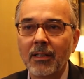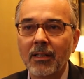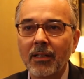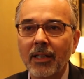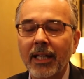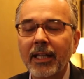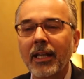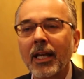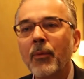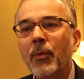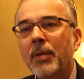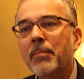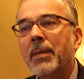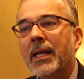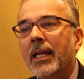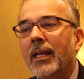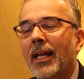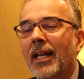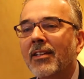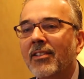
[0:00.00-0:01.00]
Like, it would
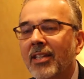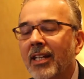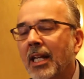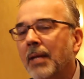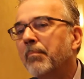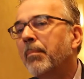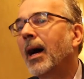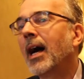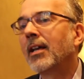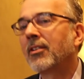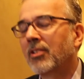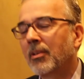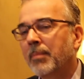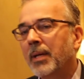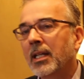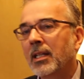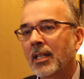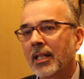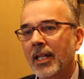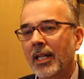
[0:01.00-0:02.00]
be, it's an
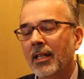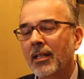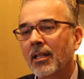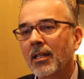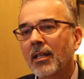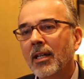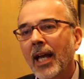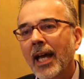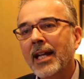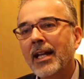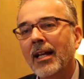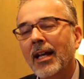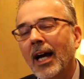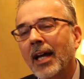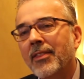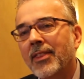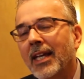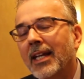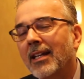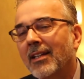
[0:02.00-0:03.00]
impossibility. And I
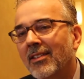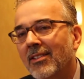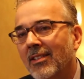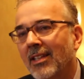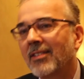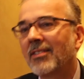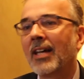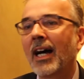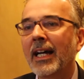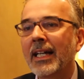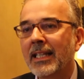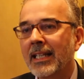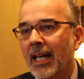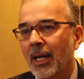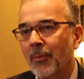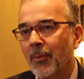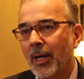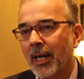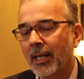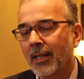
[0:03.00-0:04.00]
think it's designed
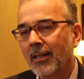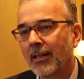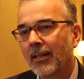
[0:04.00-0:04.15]
that way.